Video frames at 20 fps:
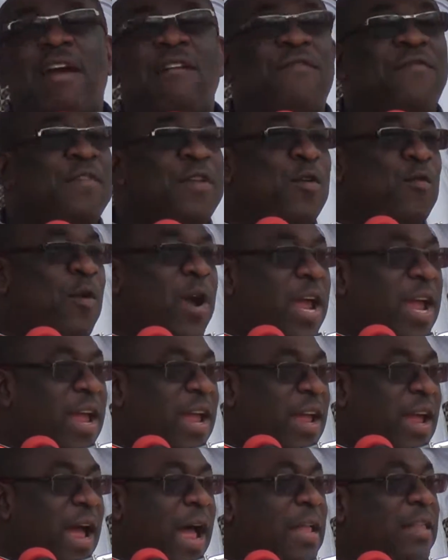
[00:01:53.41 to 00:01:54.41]

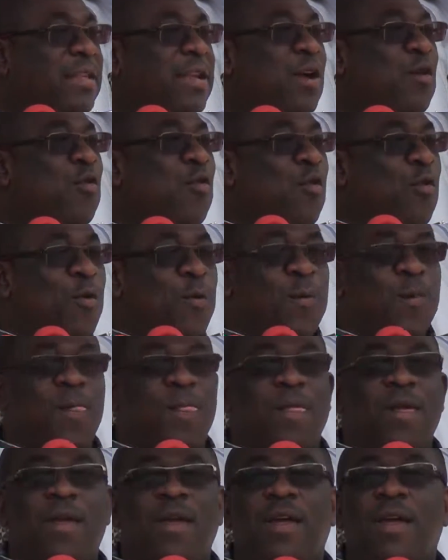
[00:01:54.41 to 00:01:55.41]
everywhere at a go,
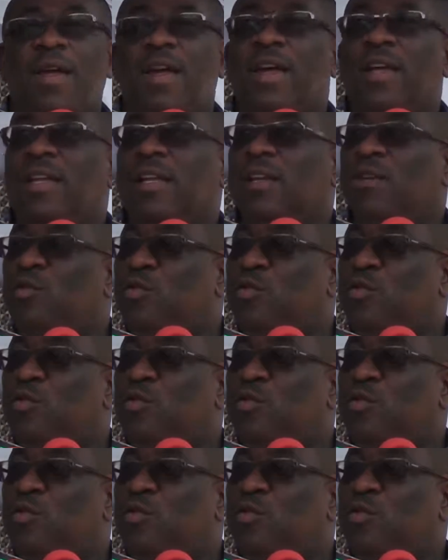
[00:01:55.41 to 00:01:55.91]
they